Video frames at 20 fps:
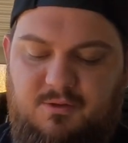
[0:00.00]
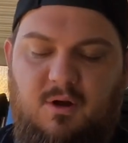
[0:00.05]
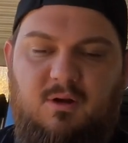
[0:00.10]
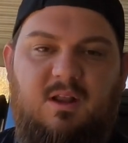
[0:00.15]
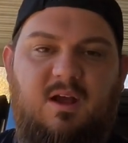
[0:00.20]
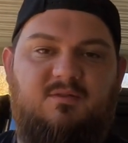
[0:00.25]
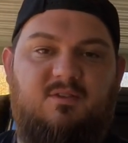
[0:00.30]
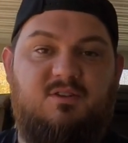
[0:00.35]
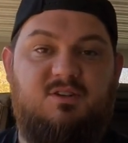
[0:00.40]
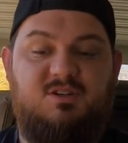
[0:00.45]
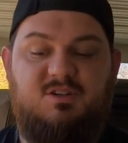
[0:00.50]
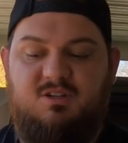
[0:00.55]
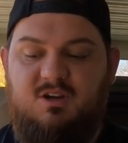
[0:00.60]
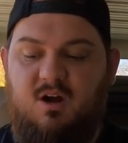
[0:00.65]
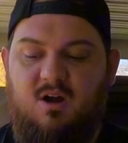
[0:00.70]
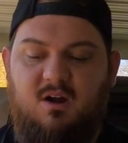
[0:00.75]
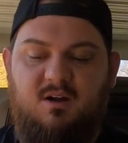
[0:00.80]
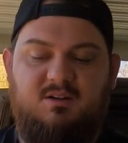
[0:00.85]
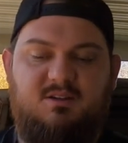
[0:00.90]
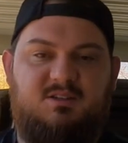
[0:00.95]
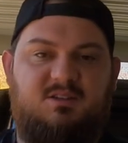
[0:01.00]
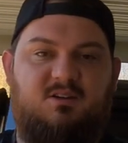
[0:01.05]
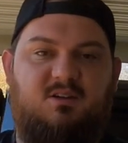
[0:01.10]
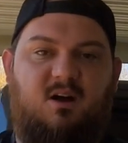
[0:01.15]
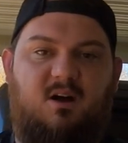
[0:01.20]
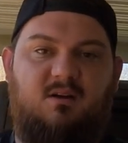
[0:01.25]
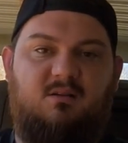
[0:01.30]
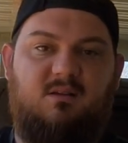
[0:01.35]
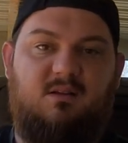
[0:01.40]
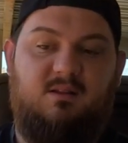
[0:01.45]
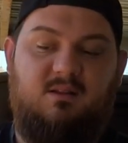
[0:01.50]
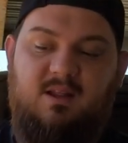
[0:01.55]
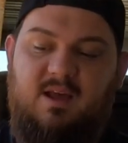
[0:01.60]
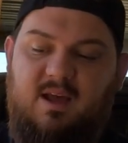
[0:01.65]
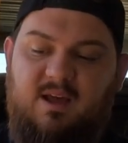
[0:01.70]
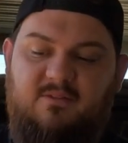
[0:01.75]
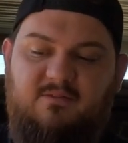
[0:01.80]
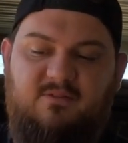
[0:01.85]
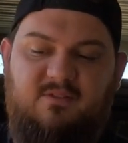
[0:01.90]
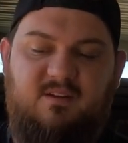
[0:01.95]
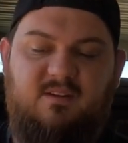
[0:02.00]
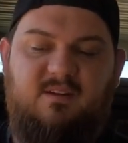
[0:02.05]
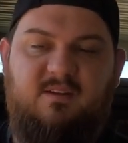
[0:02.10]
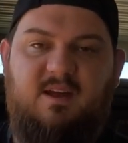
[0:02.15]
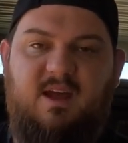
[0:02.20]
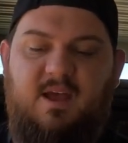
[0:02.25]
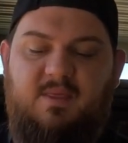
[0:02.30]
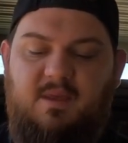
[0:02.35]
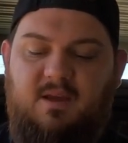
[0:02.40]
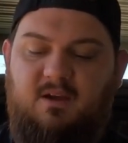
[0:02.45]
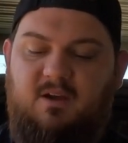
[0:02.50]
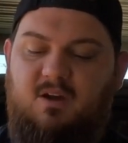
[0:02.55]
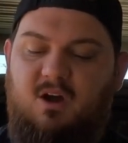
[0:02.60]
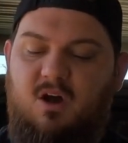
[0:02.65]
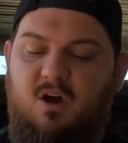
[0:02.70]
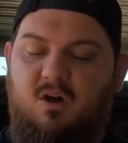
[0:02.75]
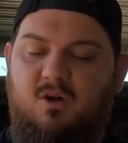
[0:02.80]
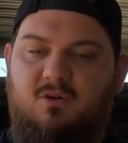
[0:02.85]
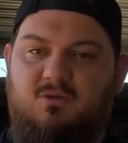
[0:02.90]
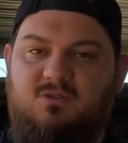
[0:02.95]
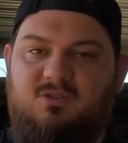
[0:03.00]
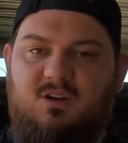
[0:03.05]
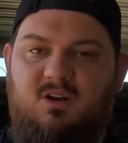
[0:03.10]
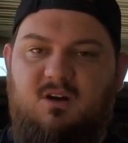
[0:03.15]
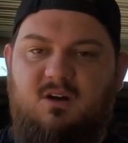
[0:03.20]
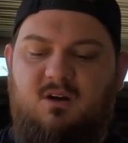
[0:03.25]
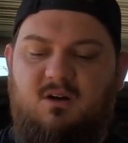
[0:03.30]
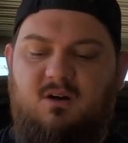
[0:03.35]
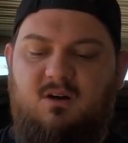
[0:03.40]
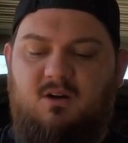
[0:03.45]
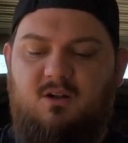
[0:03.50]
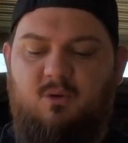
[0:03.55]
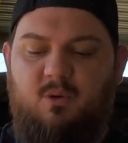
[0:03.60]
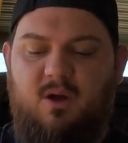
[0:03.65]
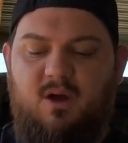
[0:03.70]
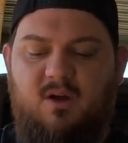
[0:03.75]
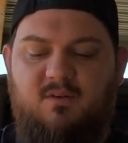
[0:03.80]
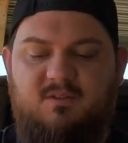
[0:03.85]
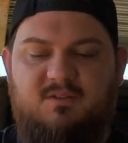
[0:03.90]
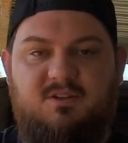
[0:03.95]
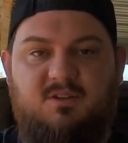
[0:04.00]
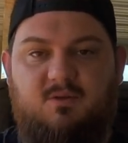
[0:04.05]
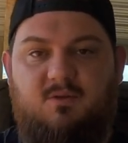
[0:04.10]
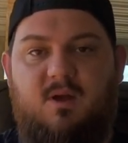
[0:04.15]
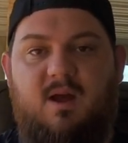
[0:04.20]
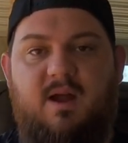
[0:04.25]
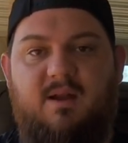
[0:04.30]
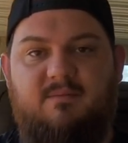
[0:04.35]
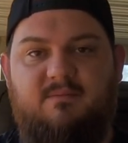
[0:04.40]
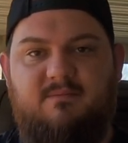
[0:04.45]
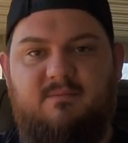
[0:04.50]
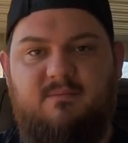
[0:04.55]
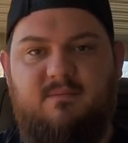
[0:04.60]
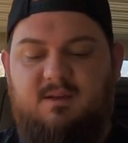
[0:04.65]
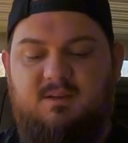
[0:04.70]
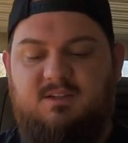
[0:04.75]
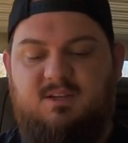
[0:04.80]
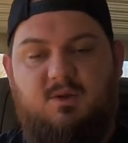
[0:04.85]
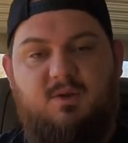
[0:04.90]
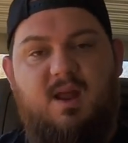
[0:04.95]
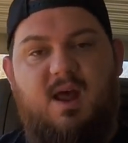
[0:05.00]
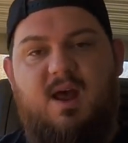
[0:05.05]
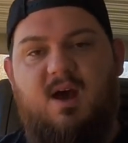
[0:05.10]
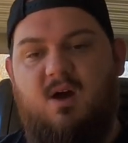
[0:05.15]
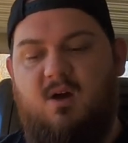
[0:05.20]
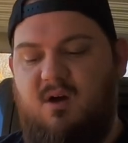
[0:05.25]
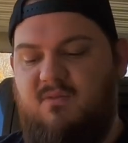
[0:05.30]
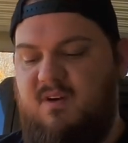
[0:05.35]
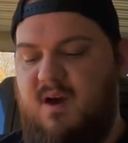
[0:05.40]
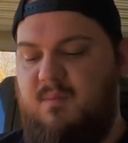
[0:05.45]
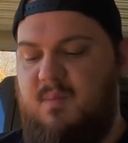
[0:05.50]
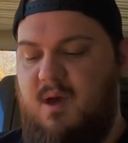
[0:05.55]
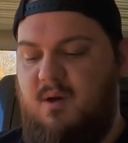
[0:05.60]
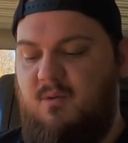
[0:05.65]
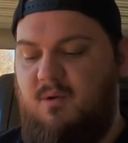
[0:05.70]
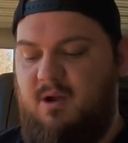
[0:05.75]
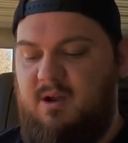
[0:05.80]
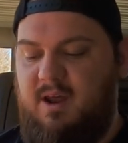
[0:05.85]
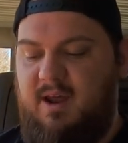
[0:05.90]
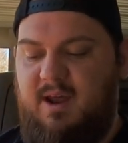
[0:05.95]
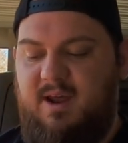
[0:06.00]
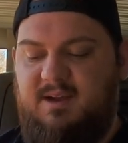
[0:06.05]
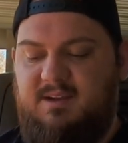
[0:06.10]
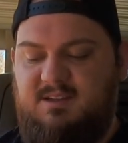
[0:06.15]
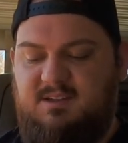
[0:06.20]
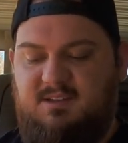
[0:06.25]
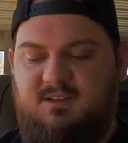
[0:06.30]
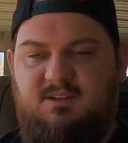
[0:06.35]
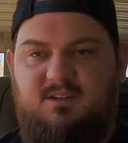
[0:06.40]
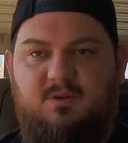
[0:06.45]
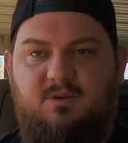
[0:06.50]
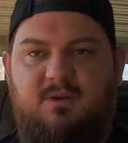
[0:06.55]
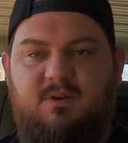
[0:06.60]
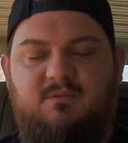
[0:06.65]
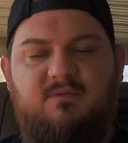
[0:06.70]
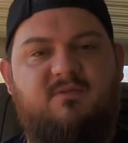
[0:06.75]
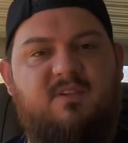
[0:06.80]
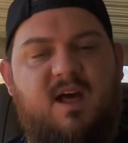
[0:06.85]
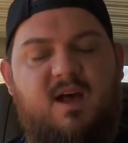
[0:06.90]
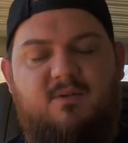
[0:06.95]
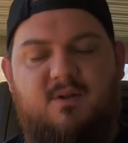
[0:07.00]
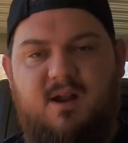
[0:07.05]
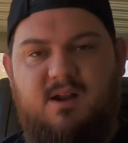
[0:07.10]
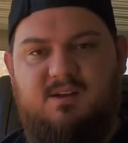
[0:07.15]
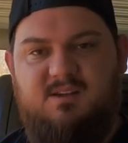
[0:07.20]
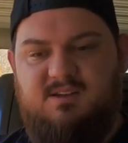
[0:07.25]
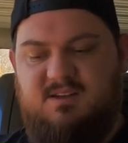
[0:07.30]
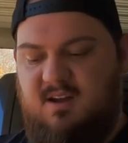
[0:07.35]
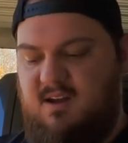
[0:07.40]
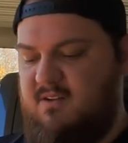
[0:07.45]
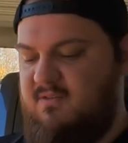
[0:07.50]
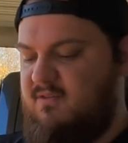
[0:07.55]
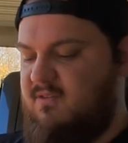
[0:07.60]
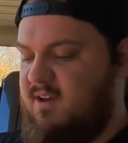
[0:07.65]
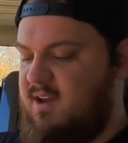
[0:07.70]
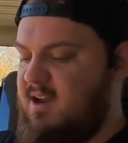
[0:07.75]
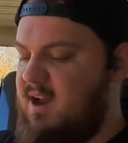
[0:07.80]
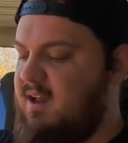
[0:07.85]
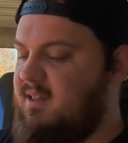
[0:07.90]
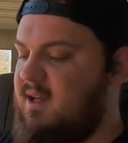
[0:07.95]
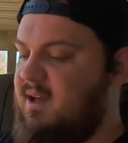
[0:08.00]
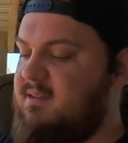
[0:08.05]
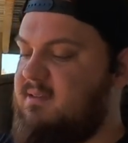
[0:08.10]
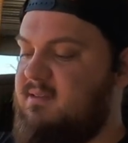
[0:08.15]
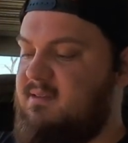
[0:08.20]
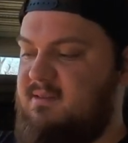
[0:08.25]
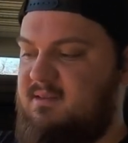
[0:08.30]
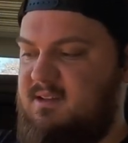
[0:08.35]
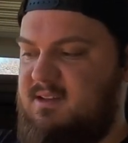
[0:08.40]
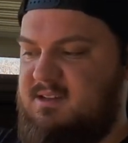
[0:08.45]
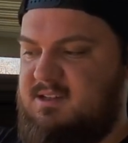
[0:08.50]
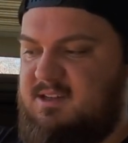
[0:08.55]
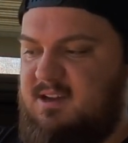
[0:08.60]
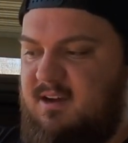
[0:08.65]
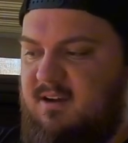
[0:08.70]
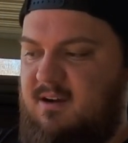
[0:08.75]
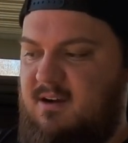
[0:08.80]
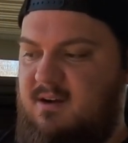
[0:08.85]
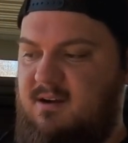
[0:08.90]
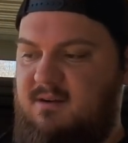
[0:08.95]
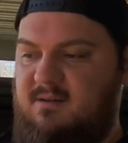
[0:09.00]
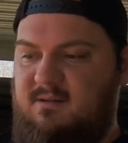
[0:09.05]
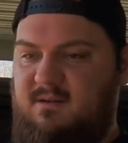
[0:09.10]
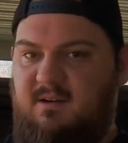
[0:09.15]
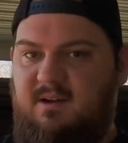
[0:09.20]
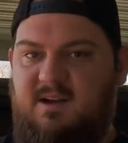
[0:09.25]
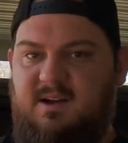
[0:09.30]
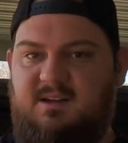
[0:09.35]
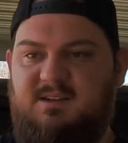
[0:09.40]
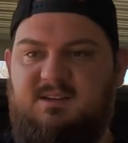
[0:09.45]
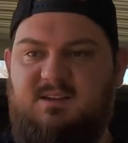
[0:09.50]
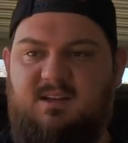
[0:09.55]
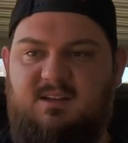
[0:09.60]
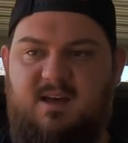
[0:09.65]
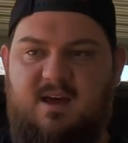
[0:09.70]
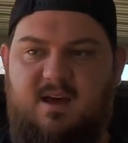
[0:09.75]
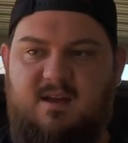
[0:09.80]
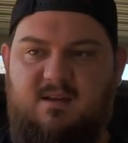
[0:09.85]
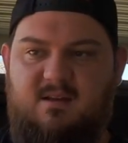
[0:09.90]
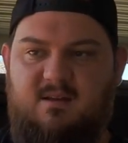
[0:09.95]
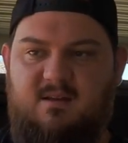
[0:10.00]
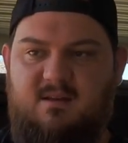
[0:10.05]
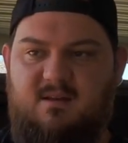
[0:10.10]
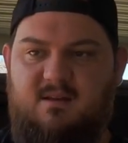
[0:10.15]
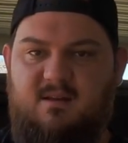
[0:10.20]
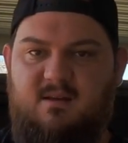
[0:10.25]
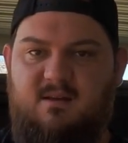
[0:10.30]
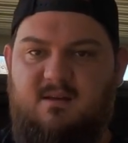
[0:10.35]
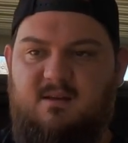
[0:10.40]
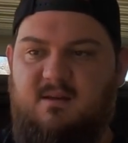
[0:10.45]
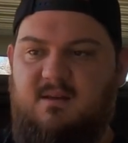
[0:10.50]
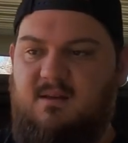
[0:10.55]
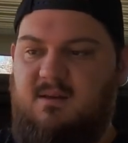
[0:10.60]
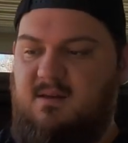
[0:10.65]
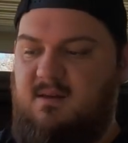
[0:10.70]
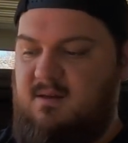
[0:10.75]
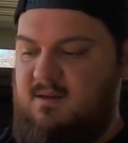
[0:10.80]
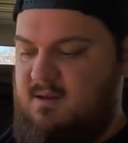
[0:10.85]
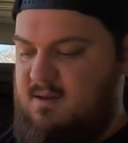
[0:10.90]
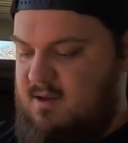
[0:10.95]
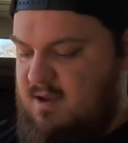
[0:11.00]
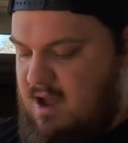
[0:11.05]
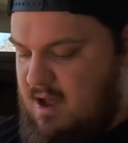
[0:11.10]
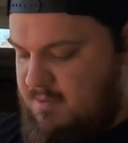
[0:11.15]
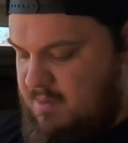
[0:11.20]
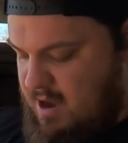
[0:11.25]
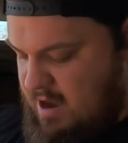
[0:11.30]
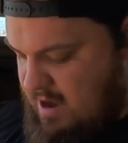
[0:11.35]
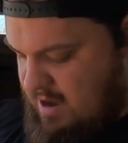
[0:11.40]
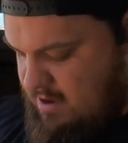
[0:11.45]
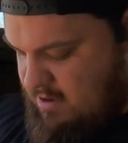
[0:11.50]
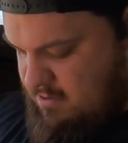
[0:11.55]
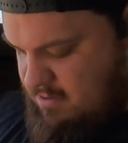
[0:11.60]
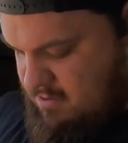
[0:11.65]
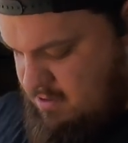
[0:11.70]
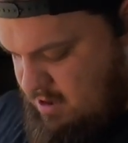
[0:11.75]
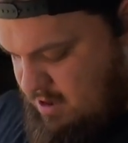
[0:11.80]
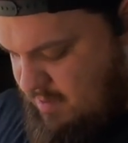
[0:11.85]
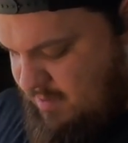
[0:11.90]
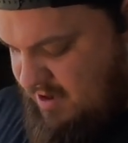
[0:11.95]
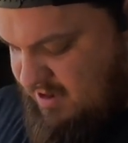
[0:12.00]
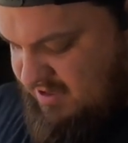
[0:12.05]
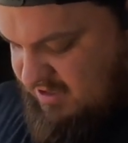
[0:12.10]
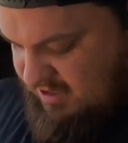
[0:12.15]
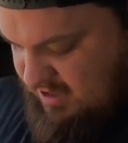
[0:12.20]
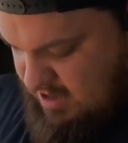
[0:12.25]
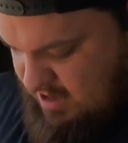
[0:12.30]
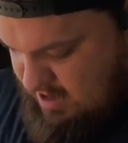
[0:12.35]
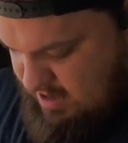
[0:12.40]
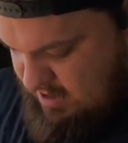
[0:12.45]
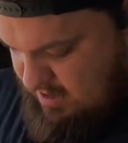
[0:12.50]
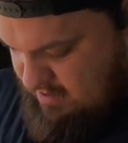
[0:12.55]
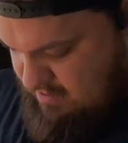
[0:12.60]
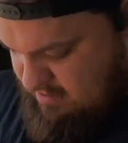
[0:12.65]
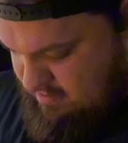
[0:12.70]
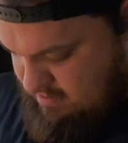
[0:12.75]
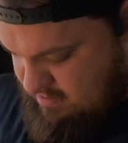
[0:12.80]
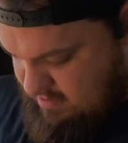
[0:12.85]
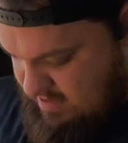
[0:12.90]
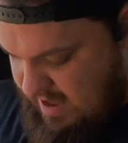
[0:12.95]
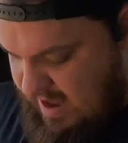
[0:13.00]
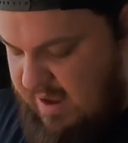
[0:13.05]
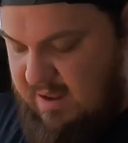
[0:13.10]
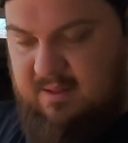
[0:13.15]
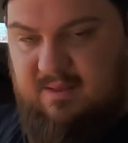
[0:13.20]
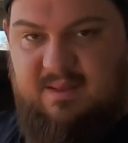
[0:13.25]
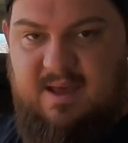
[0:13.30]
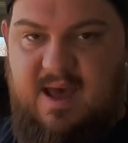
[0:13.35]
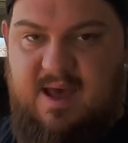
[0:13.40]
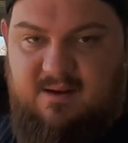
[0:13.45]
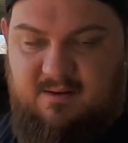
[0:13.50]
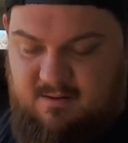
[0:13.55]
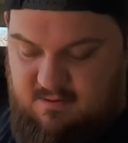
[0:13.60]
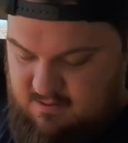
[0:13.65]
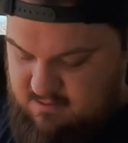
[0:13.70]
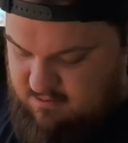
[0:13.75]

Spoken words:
throw lever starts on the left and then goes all the way over to the right. So now if I'm at 1x doing flat range stuff and I let this sucker, you can kind of see that, come down on my sling, that